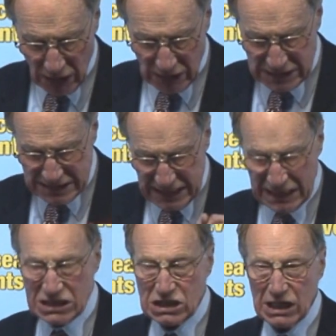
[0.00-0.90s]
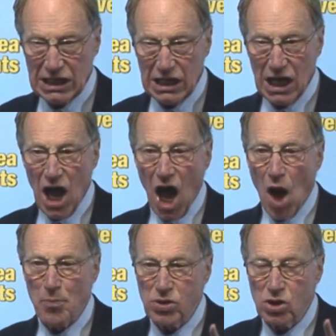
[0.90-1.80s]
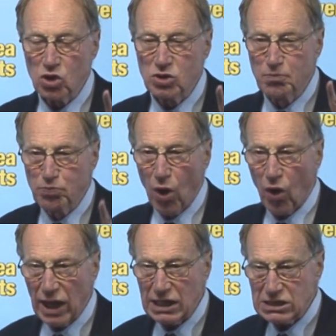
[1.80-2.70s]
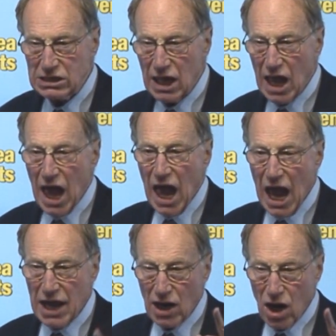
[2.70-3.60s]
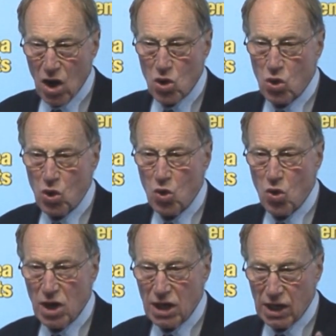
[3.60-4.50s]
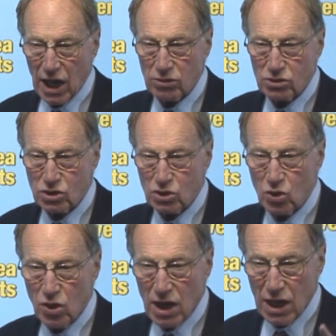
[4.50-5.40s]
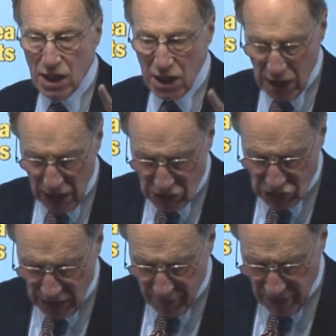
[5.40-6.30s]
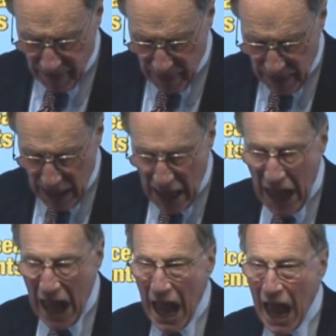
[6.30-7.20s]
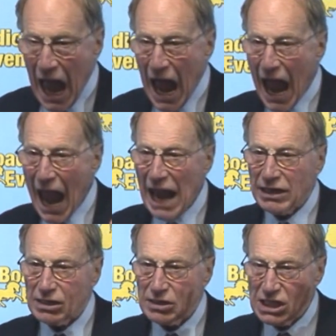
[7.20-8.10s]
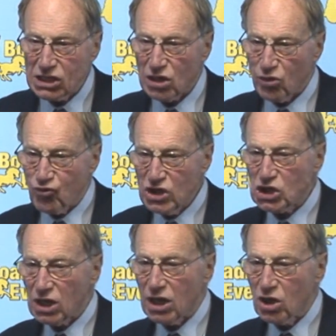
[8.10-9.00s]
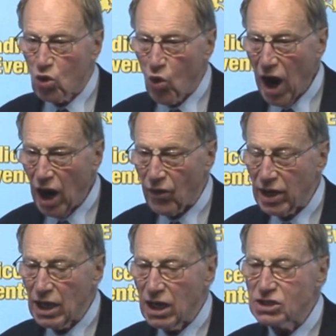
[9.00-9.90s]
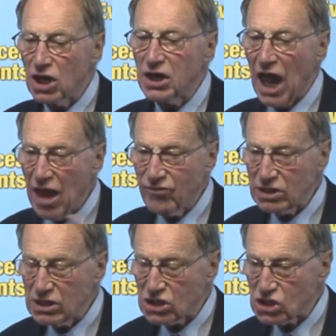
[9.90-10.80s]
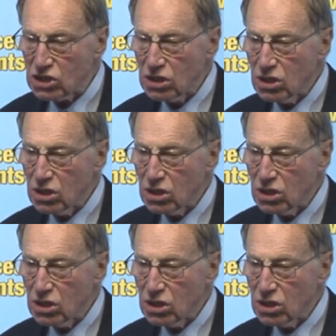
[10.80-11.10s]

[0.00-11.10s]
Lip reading: sexually abused boys in a local council care chamber. And this official inquiry has heard evidence